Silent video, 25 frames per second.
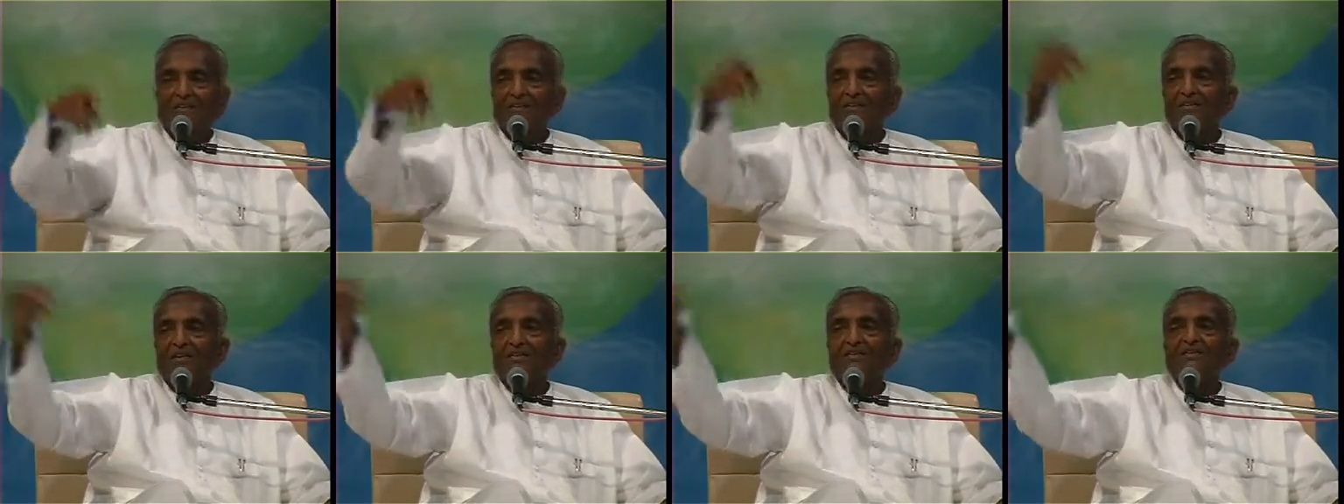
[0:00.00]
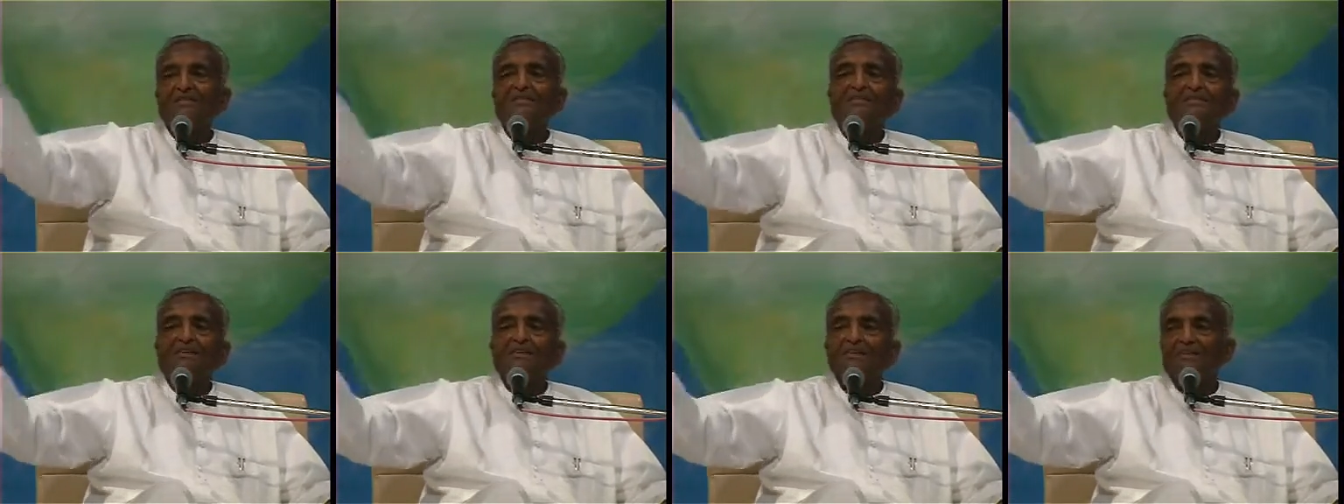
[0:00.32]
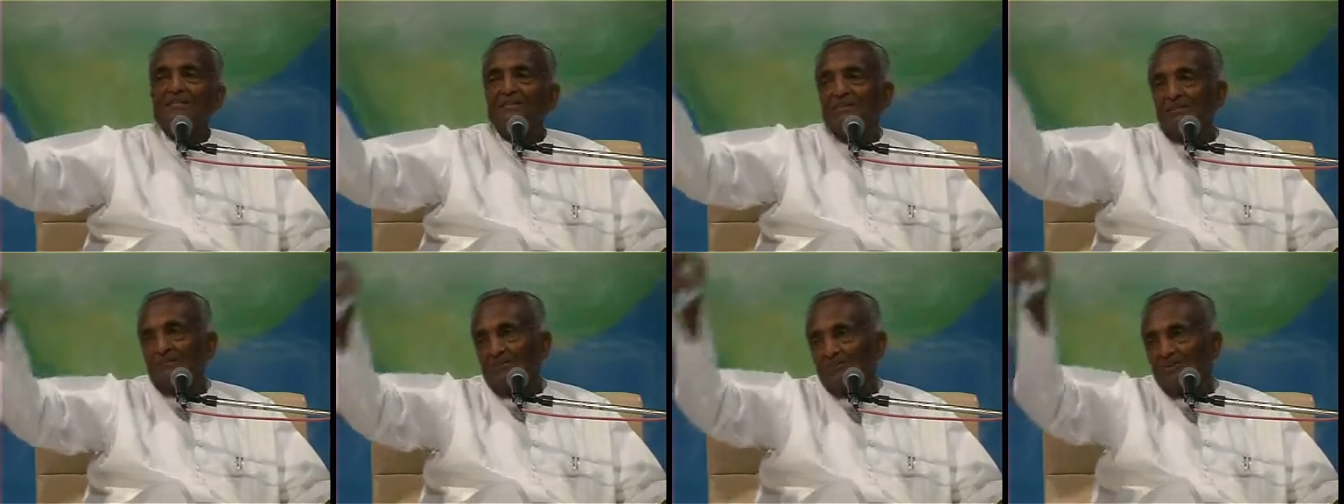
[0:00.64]
On the other
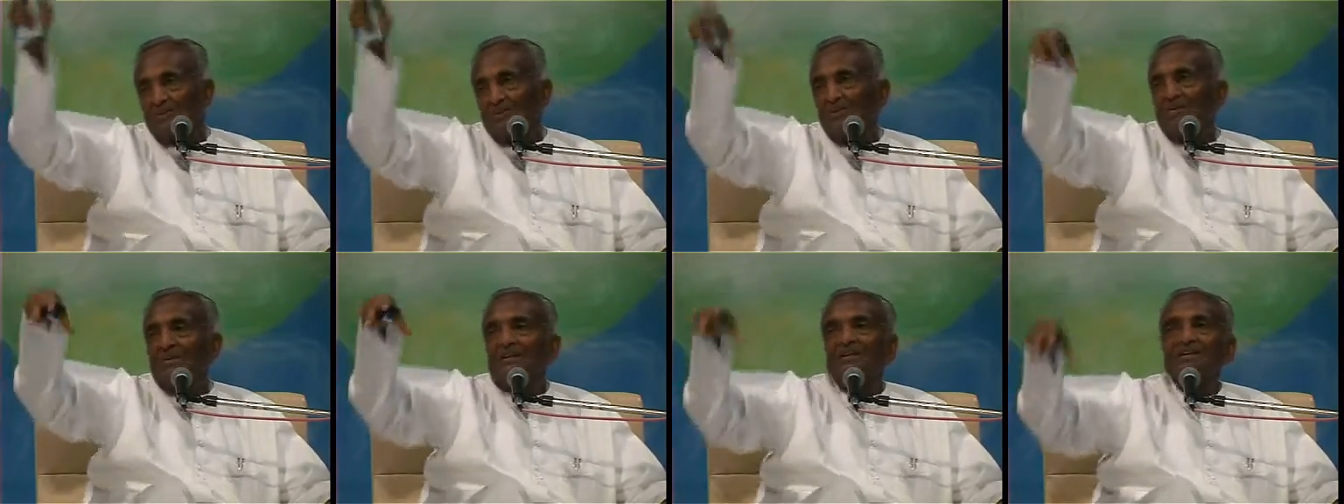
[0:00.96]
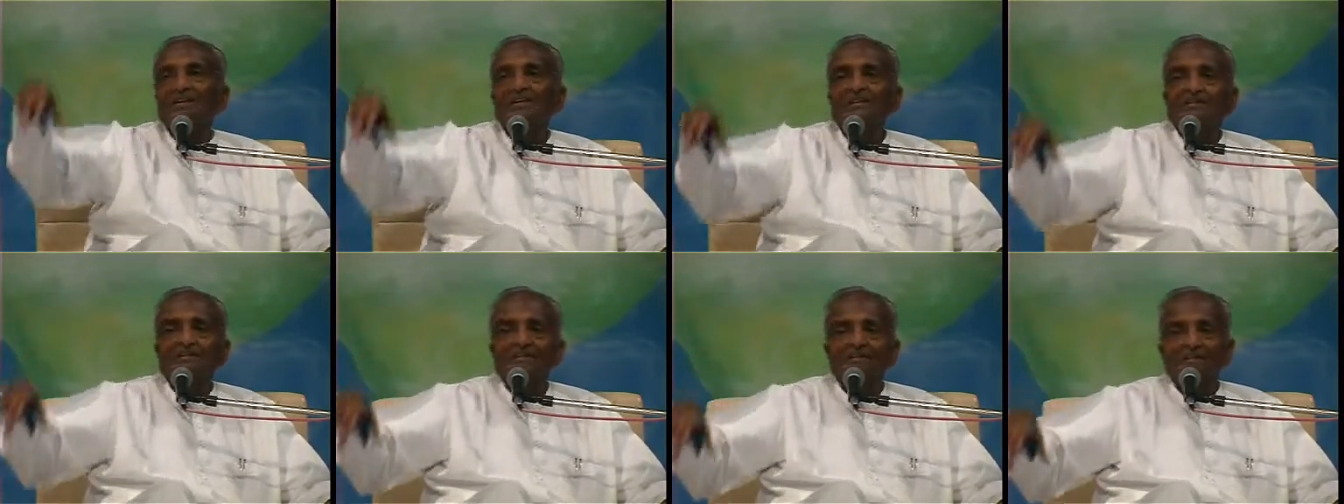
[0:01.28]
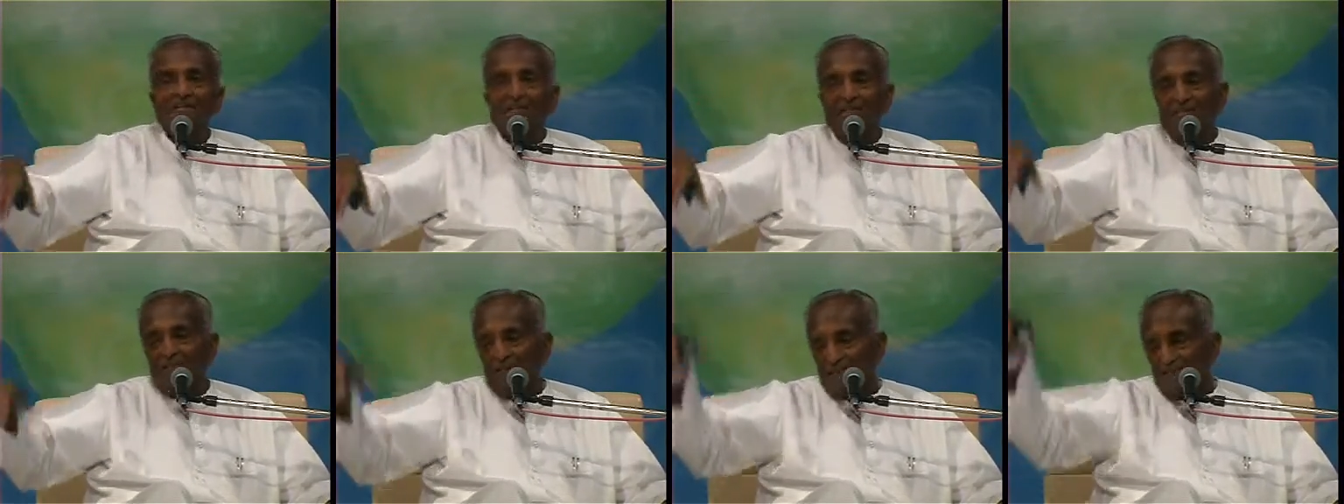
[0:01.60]
side, golden
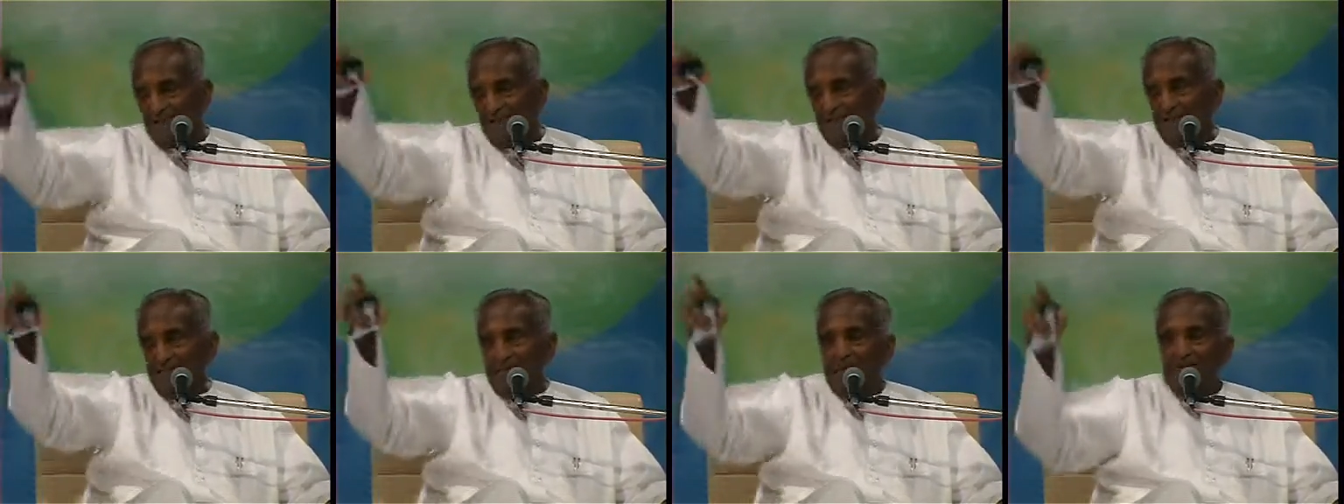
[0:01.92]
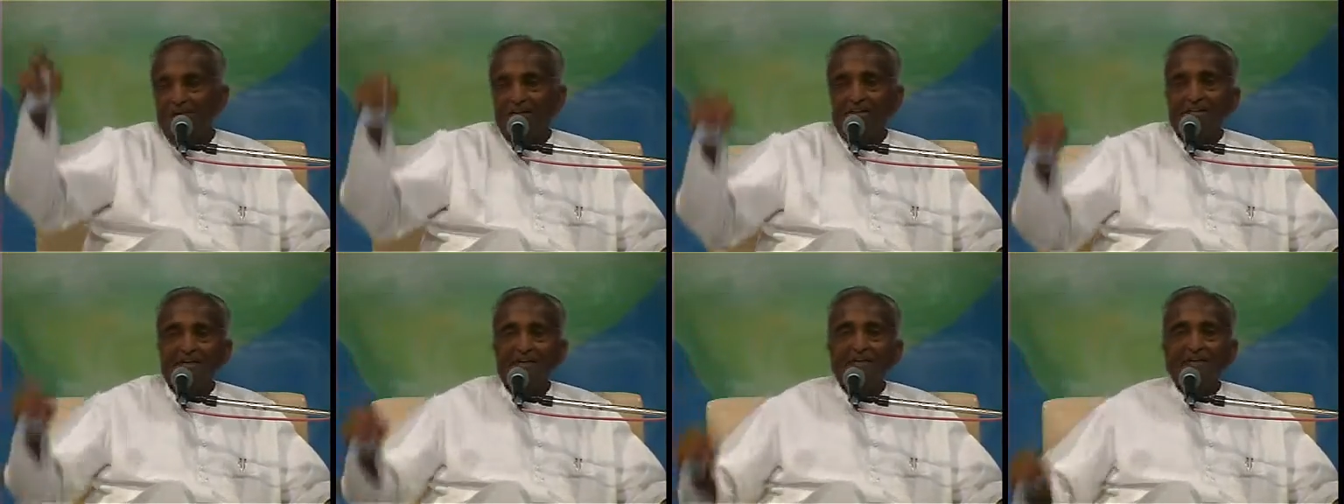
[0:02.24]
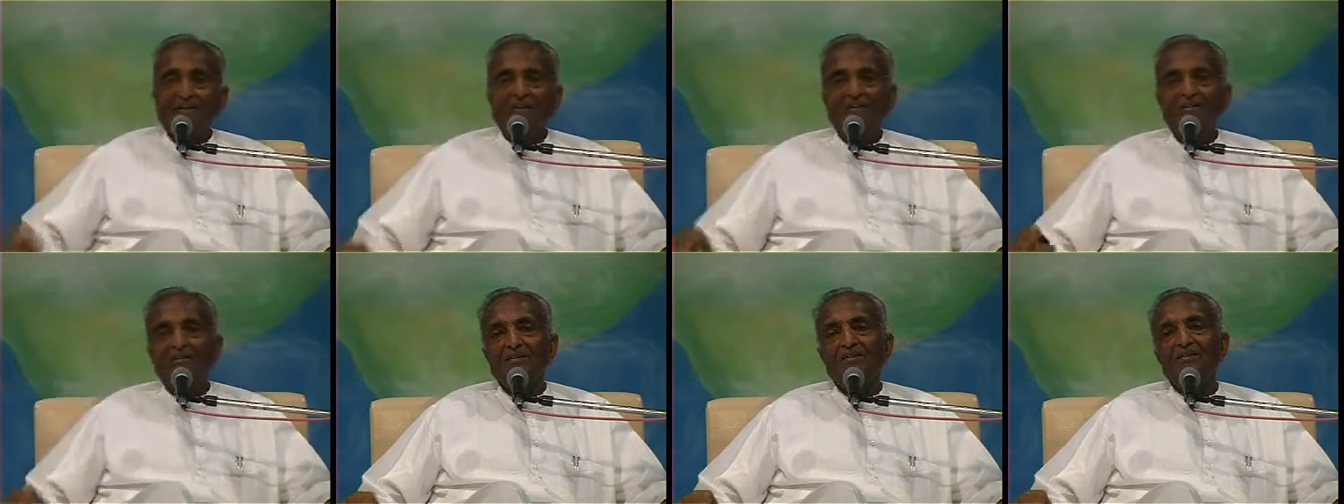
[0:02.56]
age
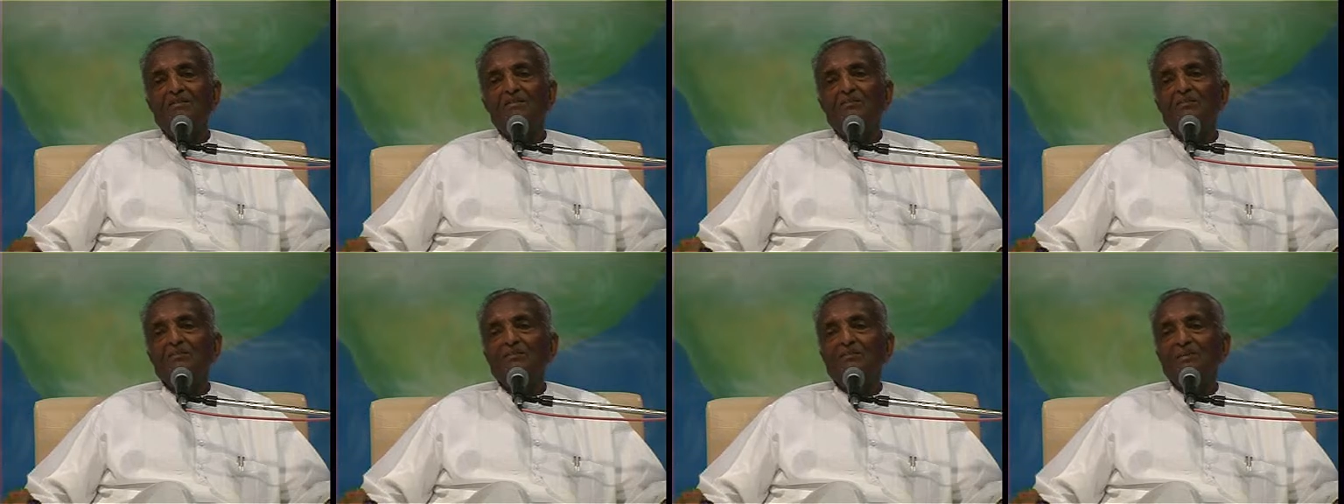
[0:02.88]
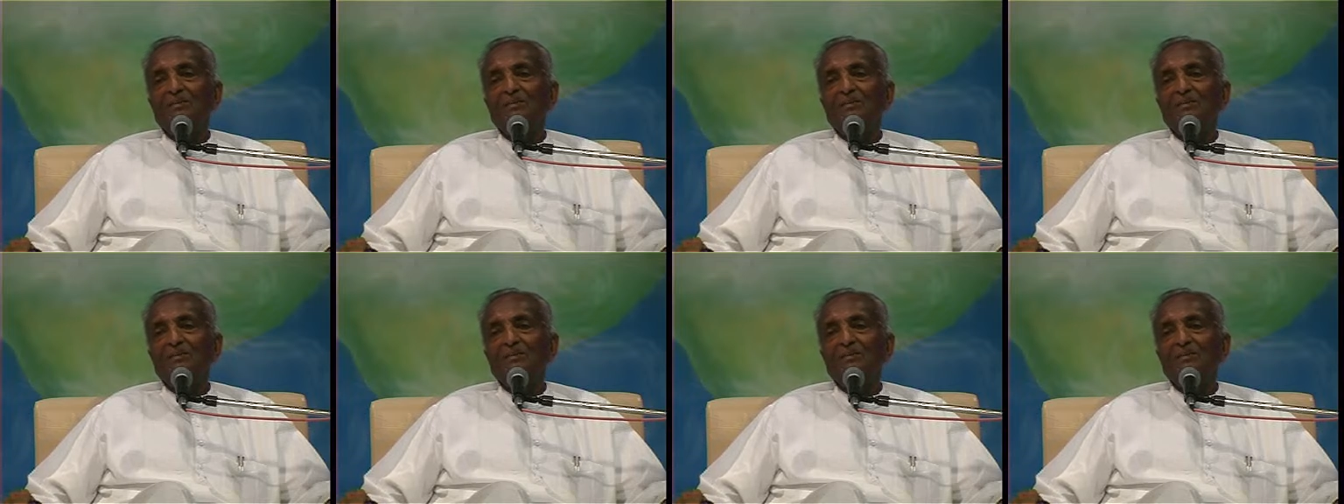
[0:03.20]
and